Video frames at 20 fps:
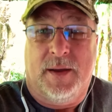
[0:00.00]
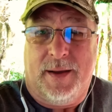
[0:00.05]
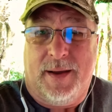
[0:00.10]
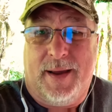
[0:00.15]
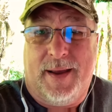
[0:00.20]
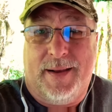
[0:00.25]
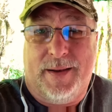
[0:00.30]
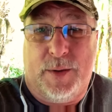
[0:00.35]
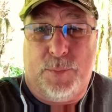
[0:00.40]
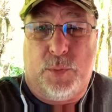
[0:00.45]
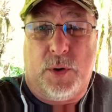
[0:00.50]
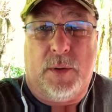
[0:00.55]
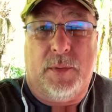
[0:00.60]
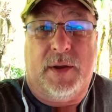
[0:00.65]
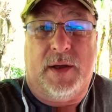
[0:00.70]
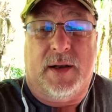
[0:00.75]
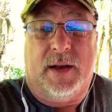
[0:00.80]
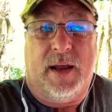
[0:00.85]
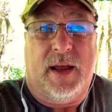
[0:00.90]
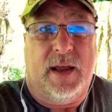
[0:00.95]
and they're
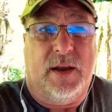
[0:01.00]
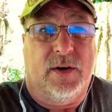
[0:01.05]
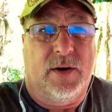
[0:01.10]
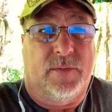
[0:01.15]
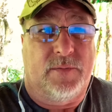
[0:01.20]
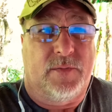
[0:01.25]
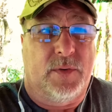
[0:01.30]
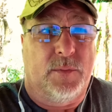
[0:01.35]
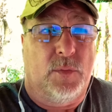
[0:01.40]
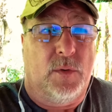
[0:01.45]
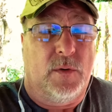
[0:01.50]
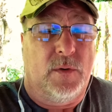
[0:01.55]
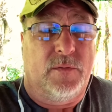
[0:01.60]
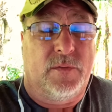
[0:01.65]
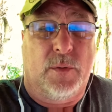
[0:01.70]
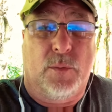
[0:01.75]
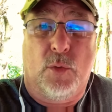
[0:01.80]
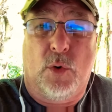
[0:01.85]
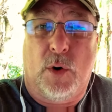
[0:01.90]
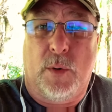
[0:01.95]
probably going to hit you up for,
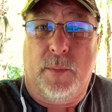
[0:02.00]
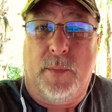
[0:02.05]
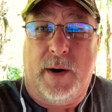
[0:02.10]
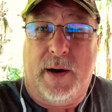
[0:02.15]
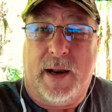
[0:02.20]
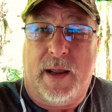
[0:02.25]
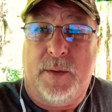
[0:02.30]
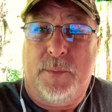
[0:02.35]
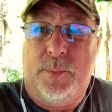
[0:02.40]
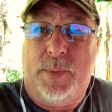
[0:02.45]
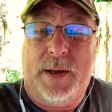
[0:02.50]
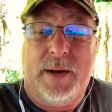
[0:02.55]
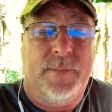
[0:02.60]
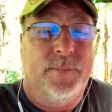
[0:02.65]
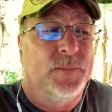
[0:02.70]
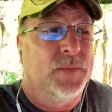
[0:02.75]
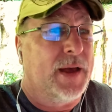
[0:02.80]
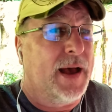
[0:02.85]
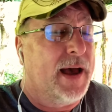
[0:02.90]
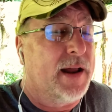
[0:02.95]
for more money. But
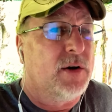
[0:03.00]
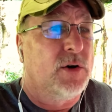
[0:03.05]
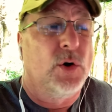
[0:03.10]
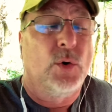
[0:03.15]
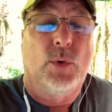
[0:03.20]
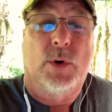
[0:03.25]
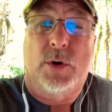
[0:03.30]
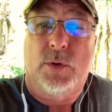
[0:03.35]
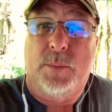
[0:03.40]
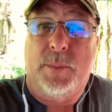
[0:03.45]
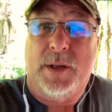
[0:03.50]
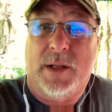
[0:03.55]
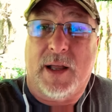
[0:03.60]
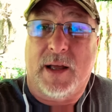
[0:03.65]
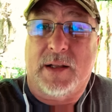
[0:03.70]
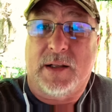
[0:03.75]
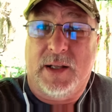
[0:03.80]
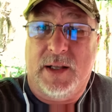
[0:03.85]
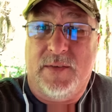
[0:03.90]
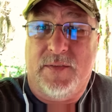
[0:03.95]
I don't know what it would be
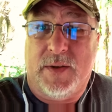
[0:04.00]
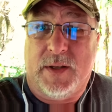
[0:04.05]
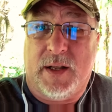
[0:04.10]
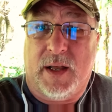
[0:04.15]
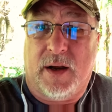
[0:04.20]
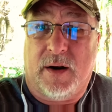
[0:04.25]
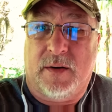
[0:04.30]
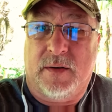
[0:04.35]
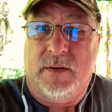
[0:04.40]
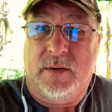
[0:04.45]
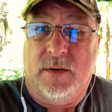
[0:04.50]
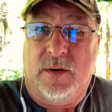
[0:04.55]
like living there.